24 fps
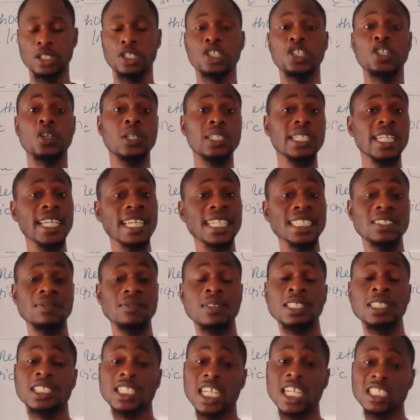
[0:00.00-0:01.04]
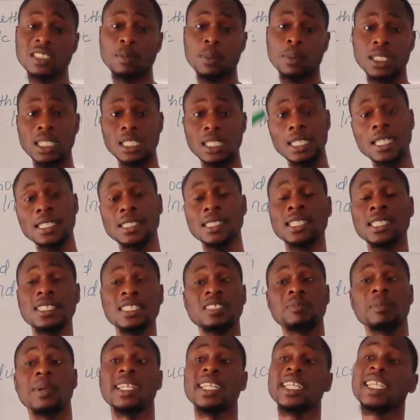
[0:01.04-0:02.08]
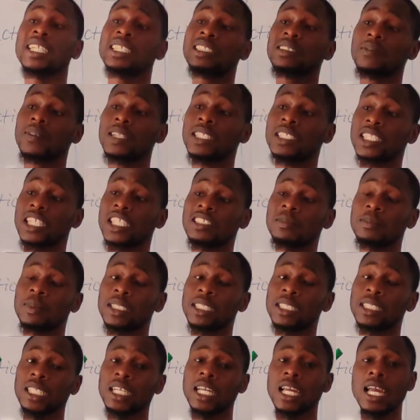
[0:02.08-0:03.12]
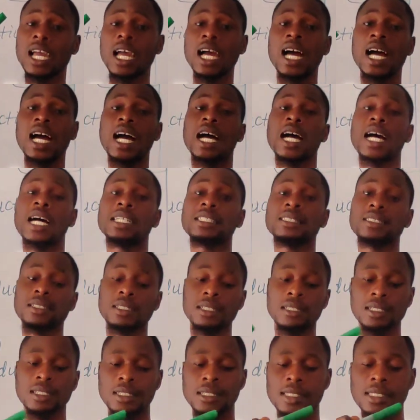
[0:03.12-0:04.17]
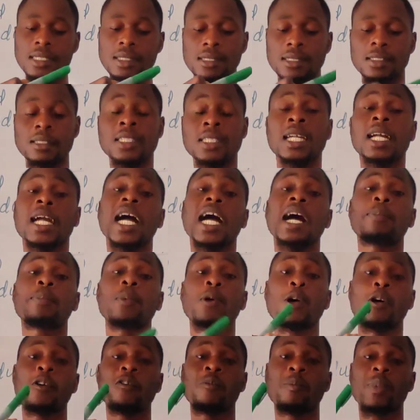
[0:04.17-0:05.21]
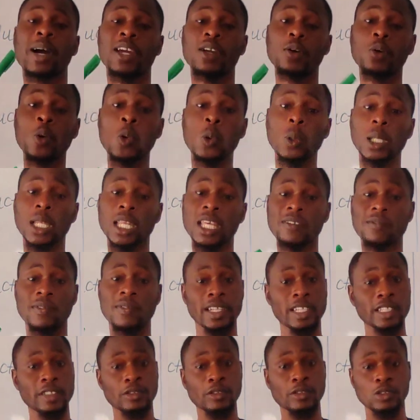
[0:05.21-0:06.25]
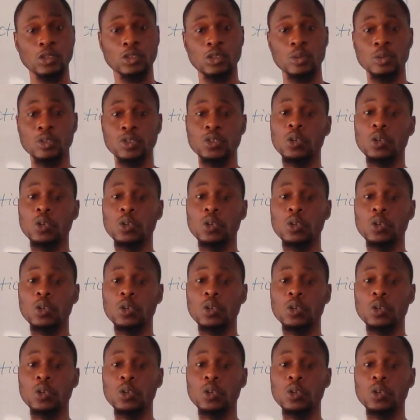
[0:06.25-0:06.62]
Your negatively charged body. Let's say this is my negatively charged body, and this is the cap of my gold leaf electroscope.